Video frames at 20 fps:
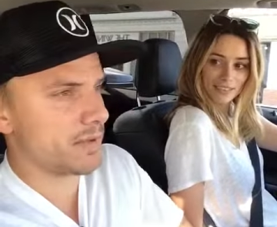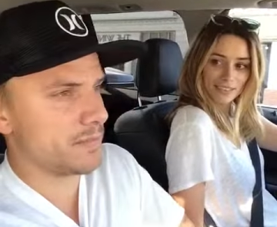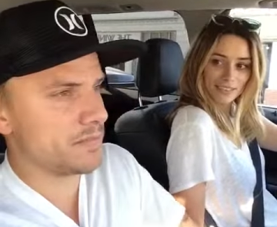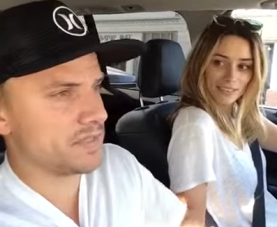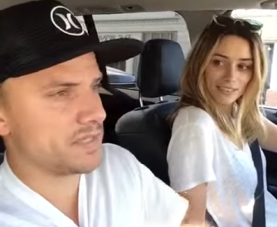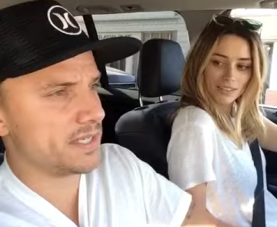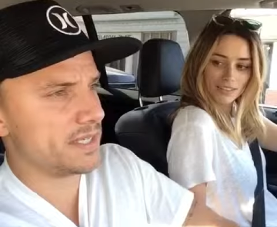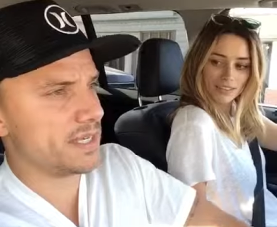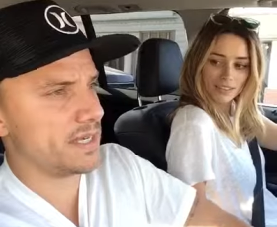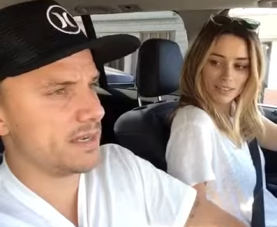
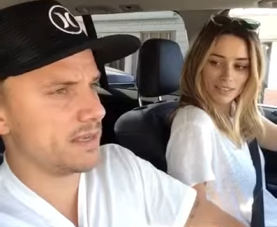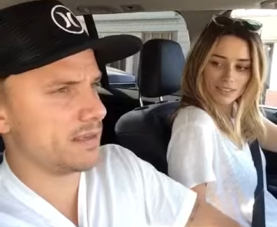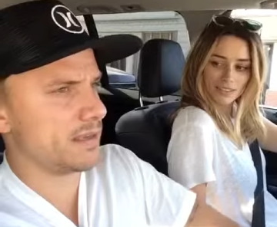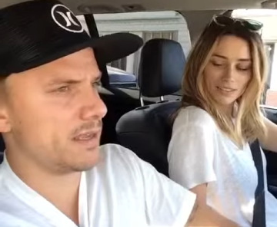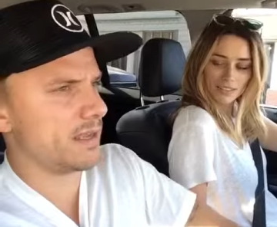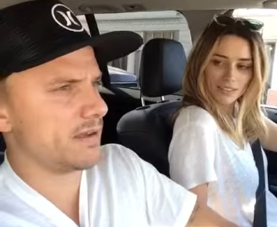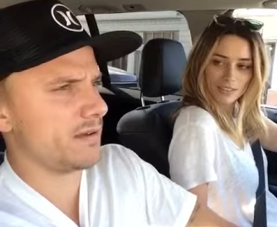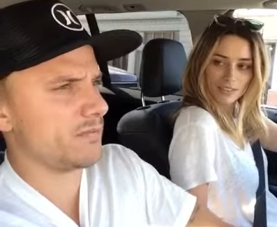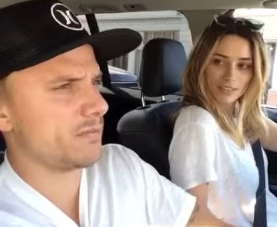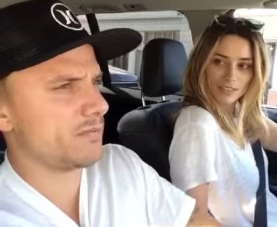Speaker 1: I'm sitting.
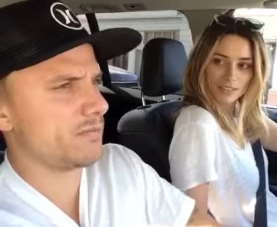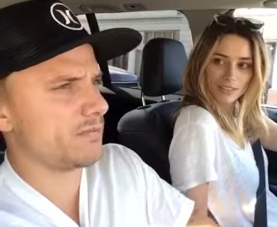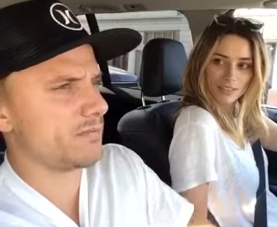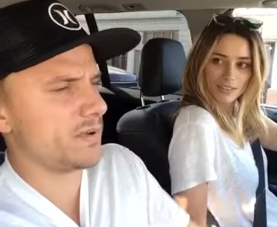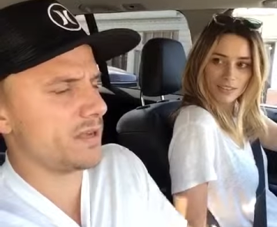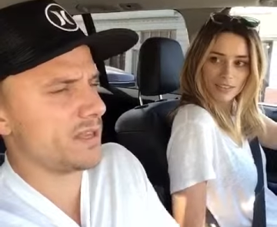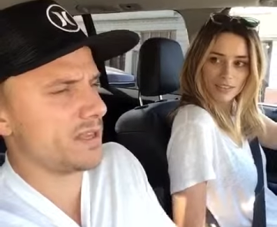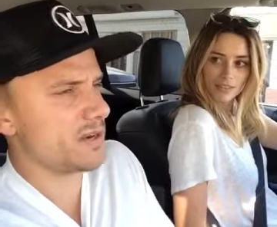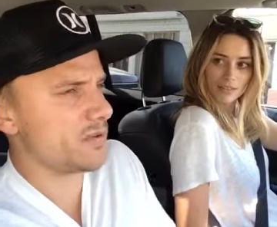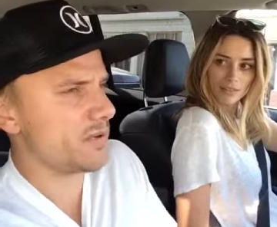
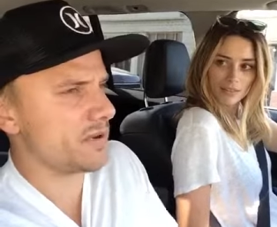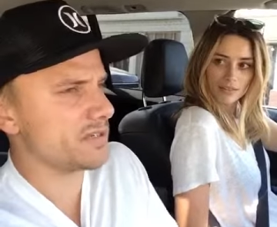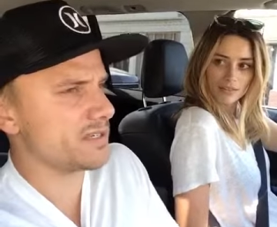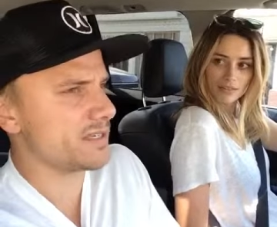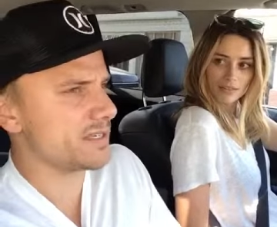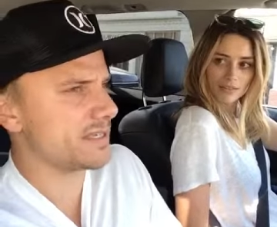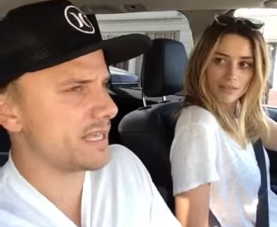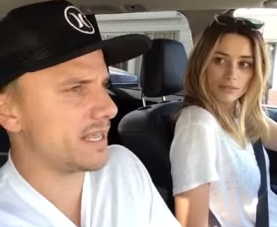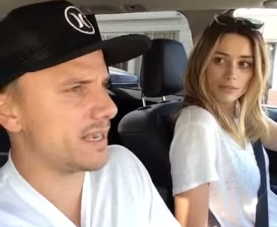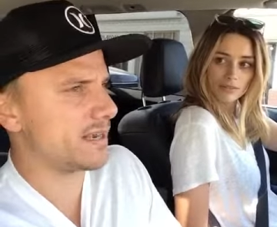What kind of
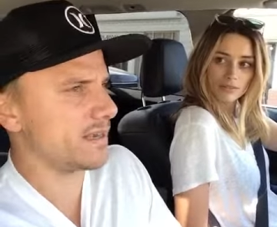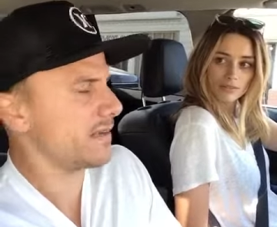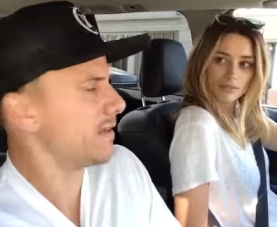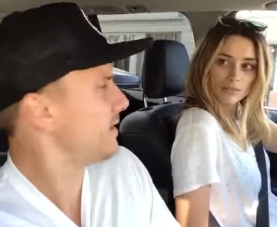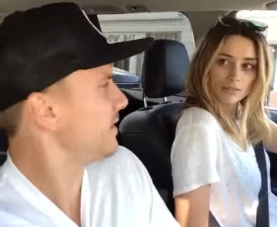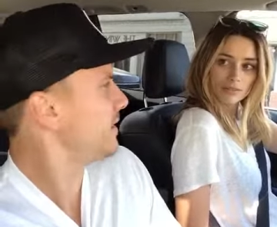question is that?